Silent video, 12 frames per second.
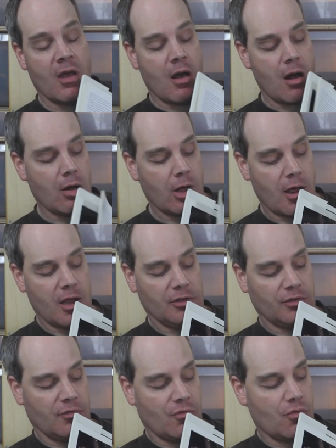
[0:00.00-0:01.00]
All
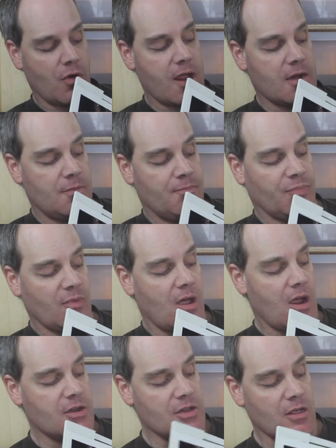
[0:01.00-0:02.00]
kinds of great
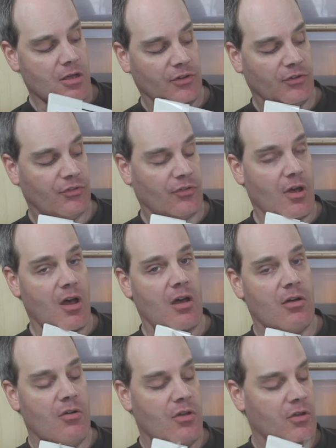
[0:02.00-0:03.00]
ideas uh,
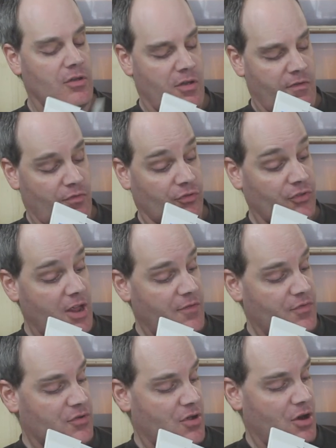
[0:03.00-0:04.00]
for snake
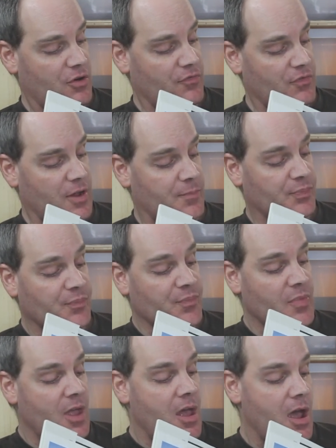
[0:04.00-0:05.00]
photography.
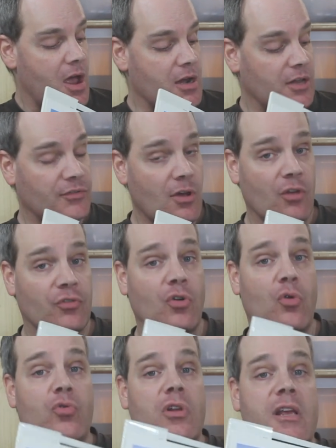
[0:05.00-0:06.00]
And it's
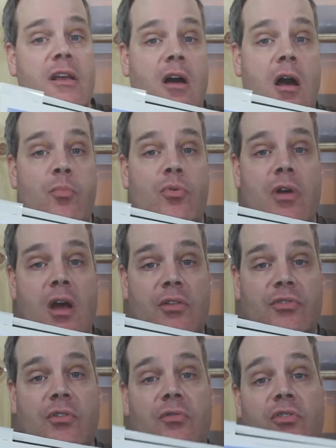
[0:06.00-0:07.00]
also really
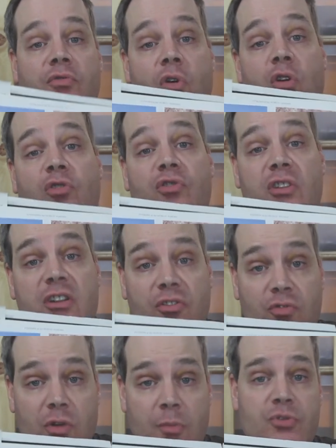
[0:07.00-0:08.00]
comprehensive as far as the
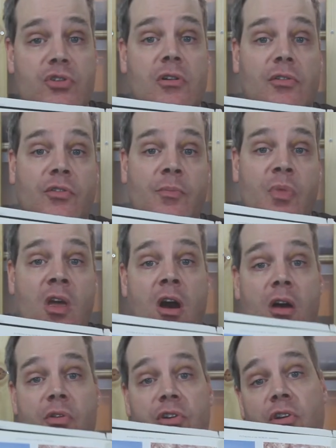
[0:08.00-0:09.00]
descriptions
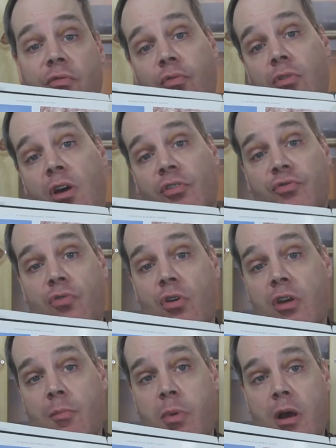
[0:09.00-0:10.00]
of the different
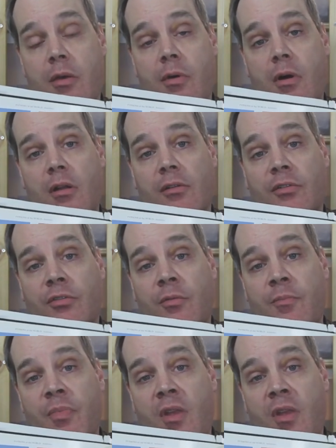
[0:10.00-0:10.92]
Australian pythons.